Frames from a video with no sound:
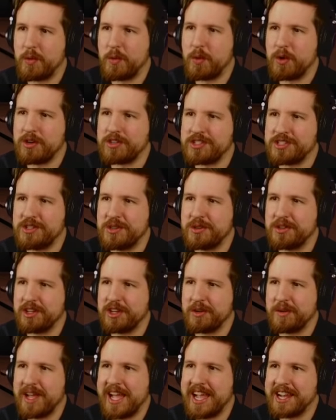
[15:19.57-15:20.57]
worst
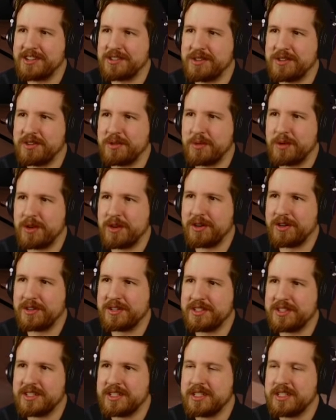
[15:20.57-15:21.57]
nuclear reactor in the
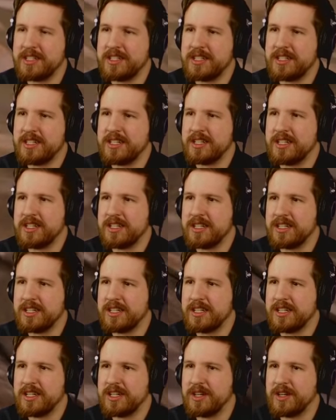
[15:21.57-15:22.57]
world.
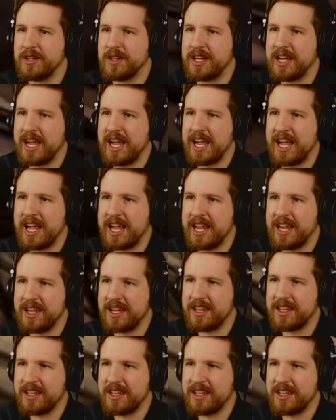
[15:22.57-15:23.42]
Okay.